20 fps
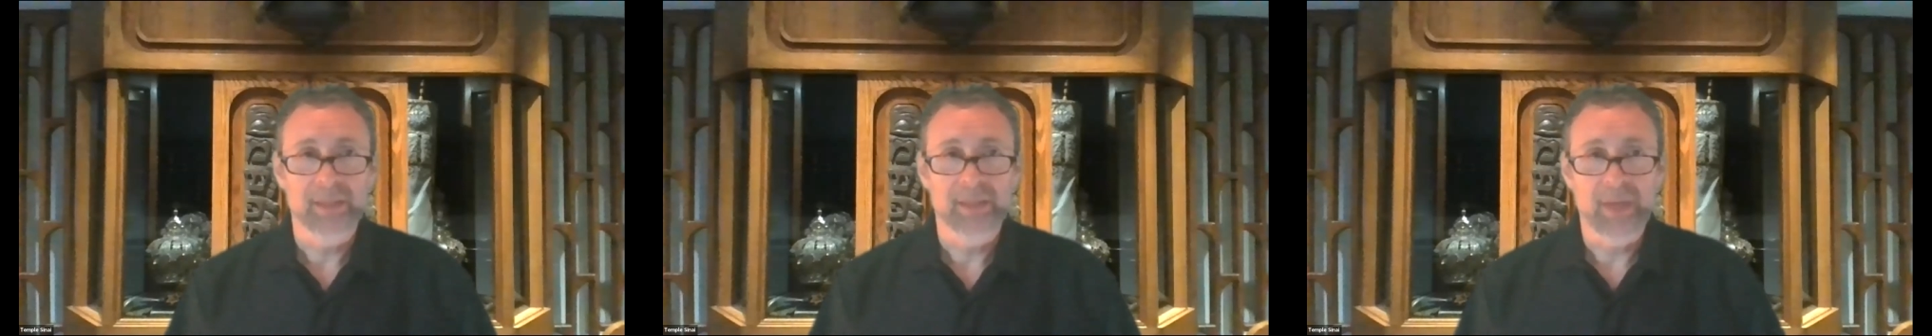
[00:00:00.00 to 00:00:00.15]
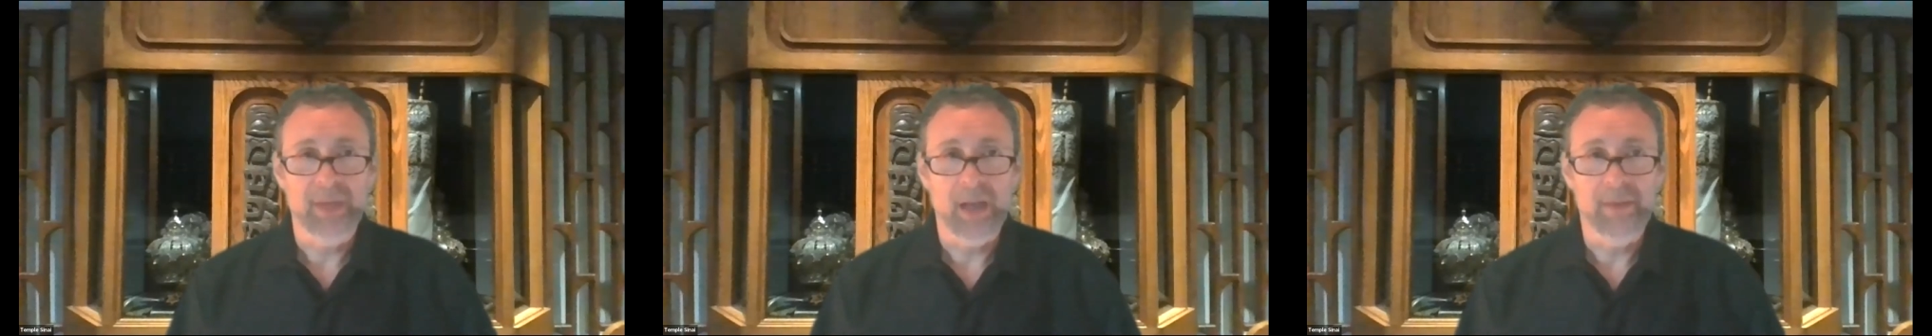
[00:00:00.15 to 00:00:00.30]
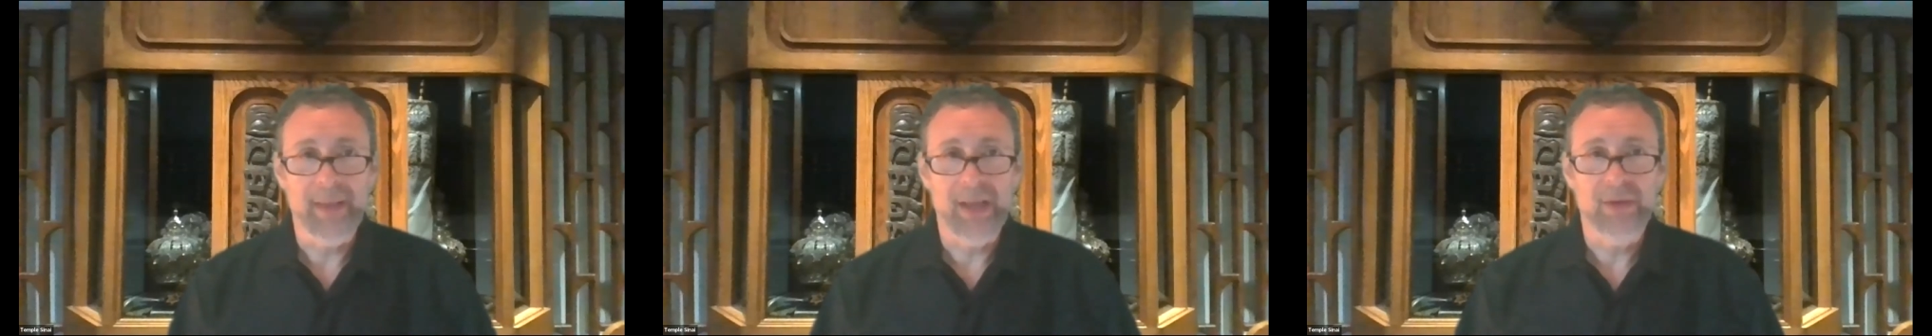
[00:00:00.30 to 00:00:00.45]

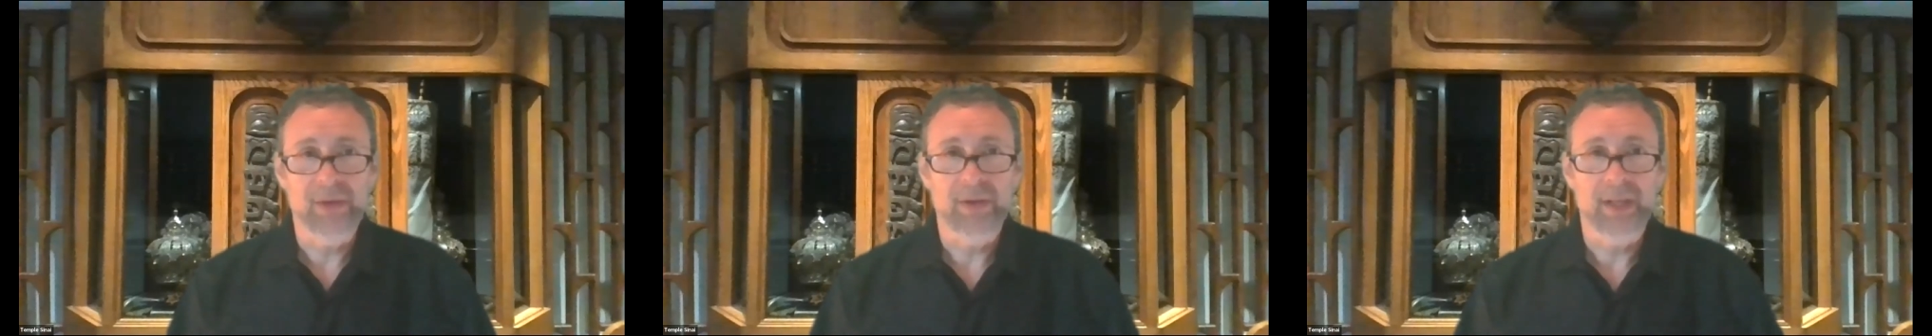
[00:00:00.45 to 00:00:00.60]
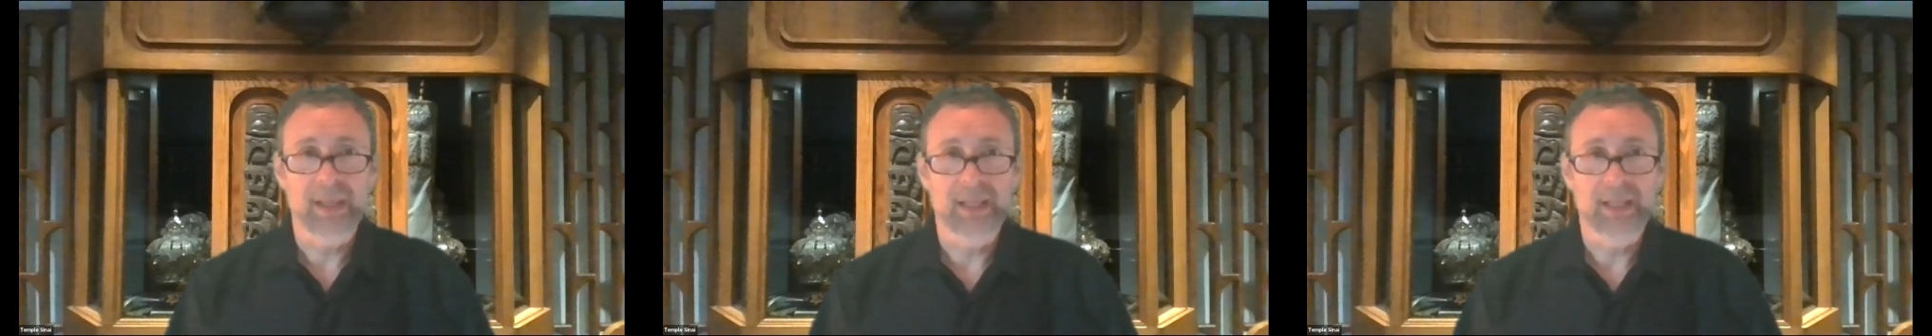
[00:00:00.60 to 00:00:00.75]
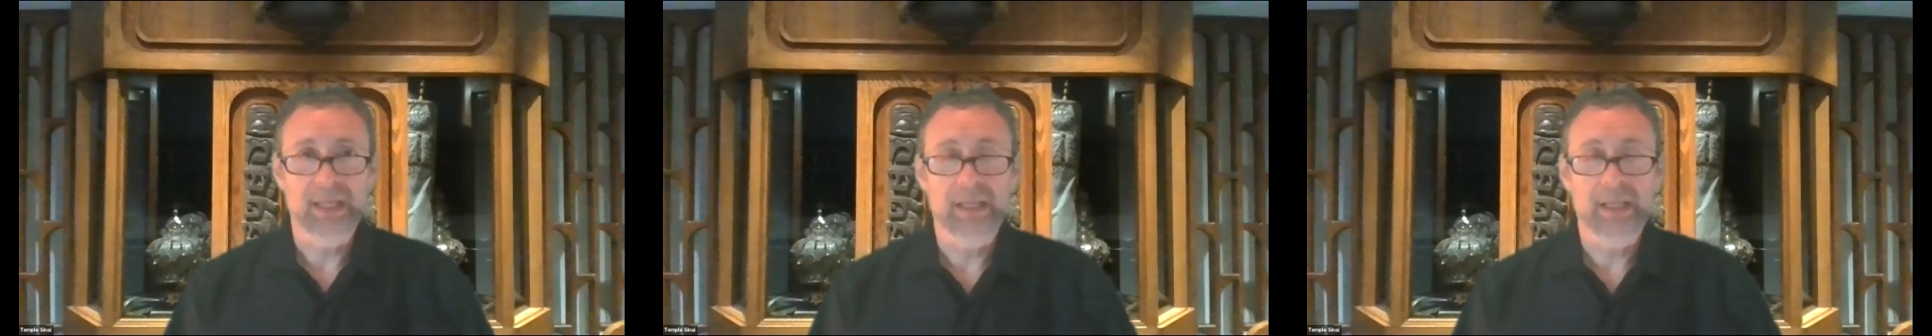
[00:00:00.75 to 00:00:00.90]
about
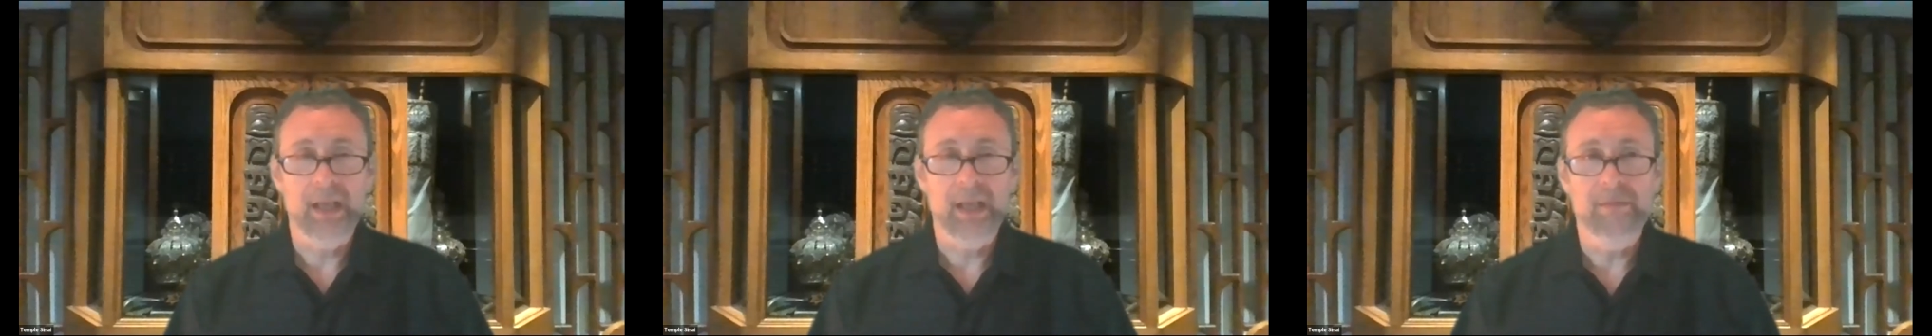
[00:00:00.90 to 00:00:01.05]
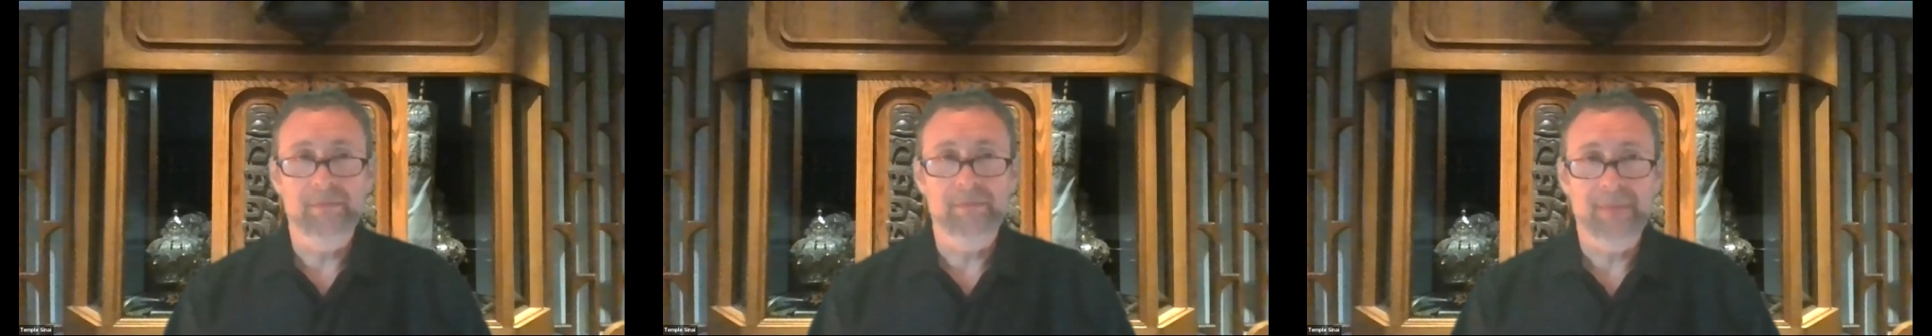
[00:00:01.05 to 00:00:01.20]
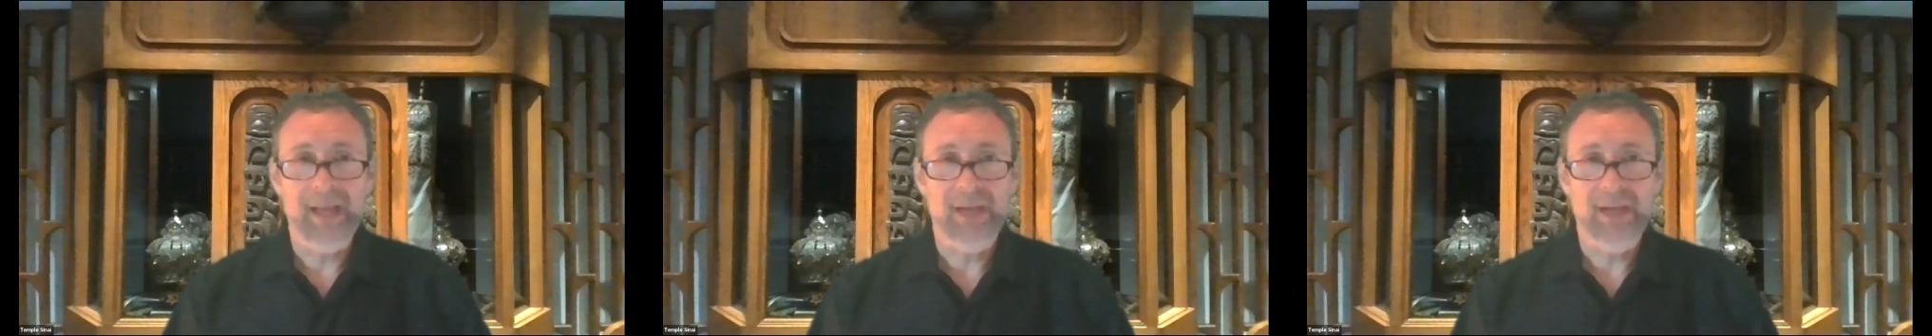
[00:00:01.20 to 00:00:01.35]
the
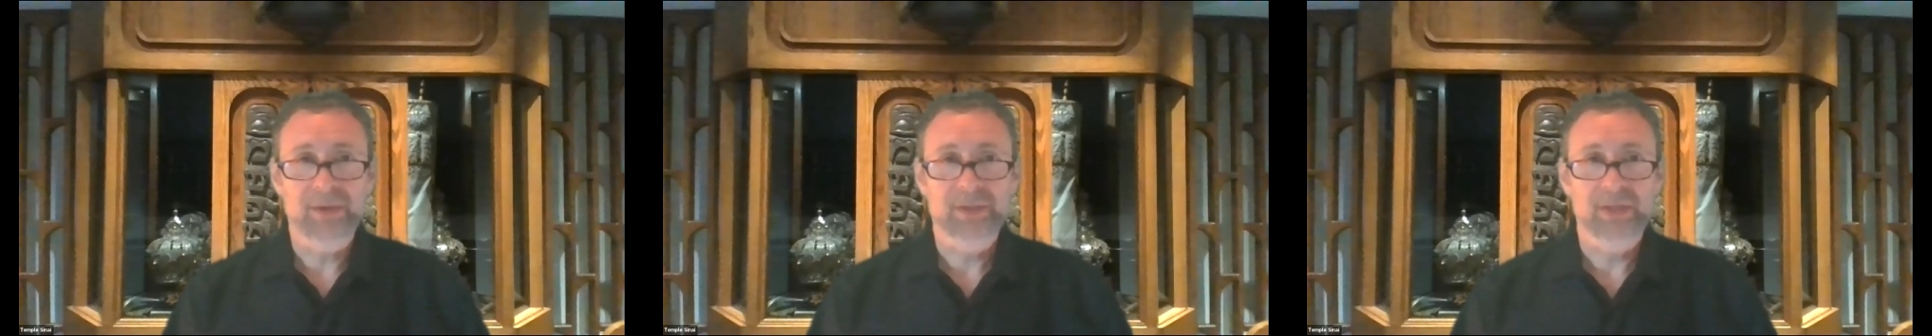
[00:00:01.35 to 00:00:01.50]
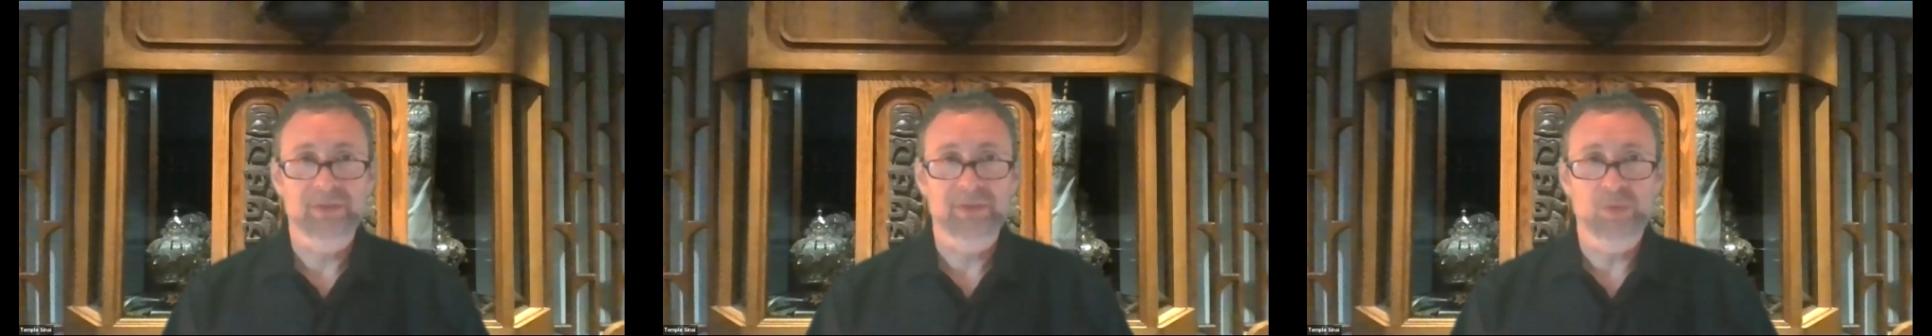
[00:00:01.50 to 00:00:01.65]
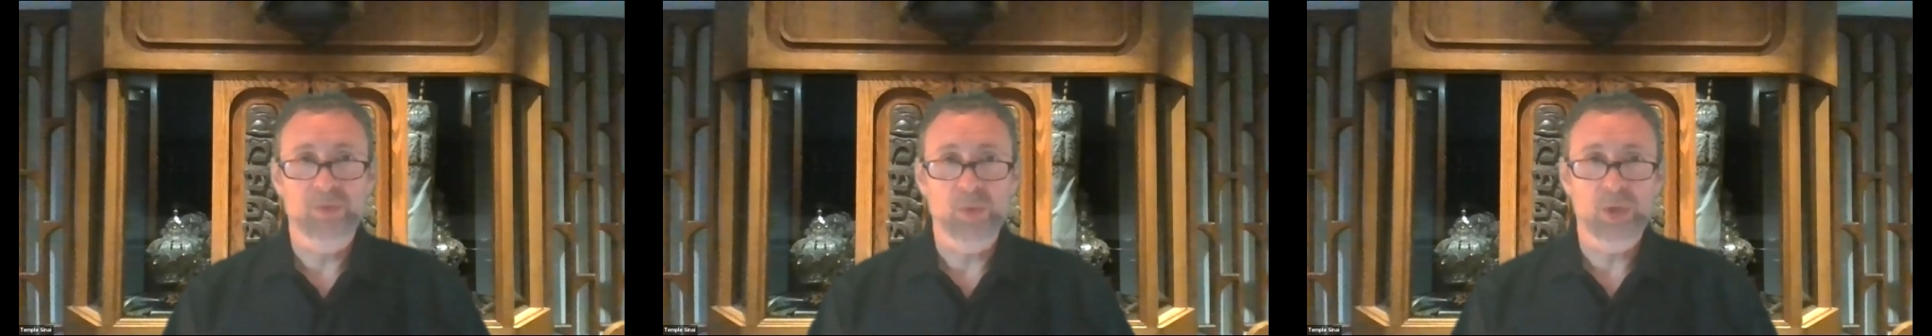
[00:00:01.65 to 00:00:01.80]
amount
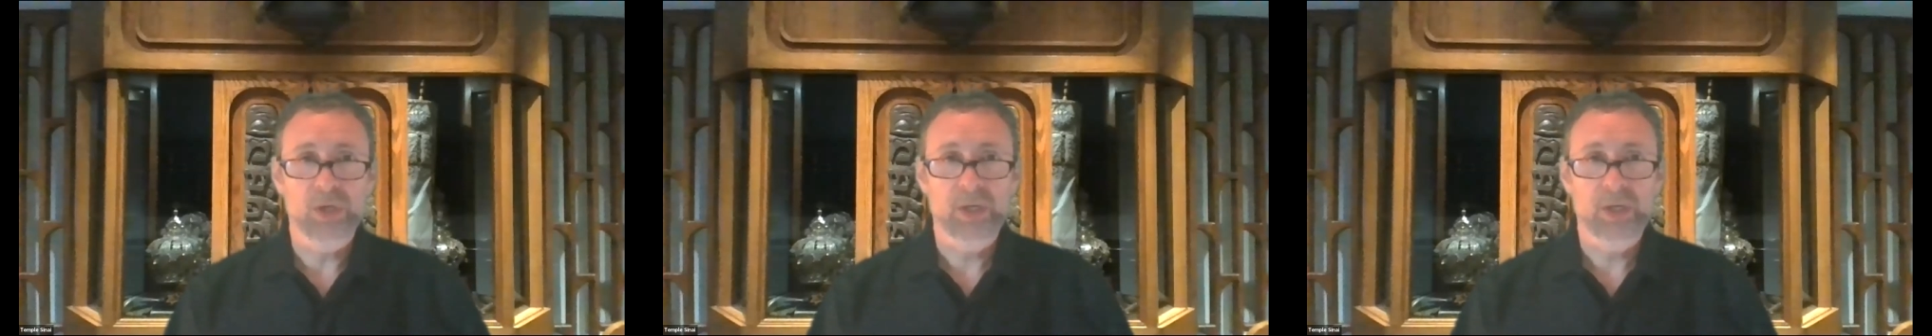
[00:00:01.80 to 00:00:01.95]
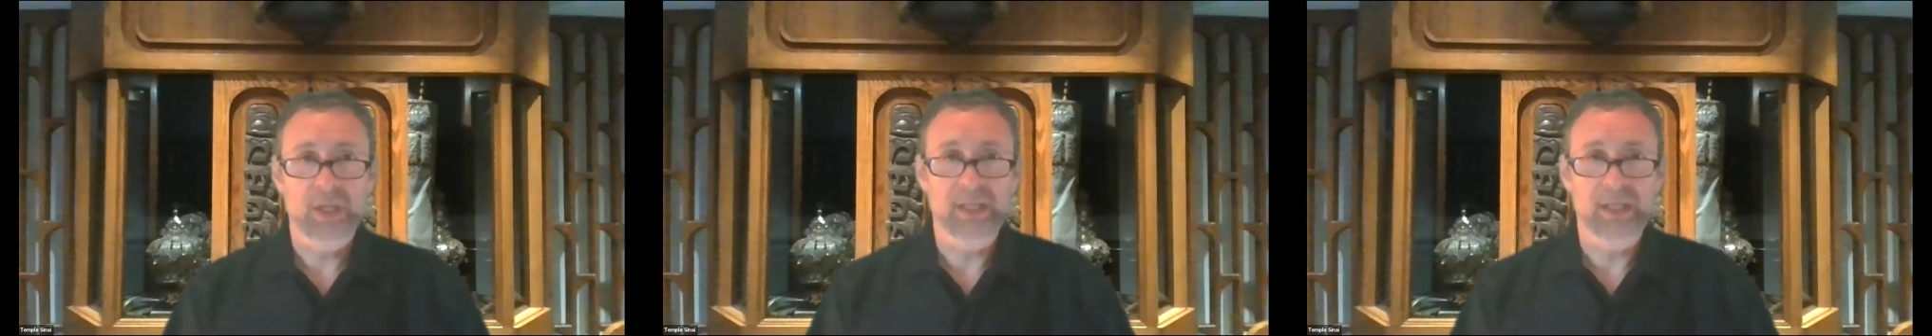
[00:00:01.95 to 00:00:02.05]
of work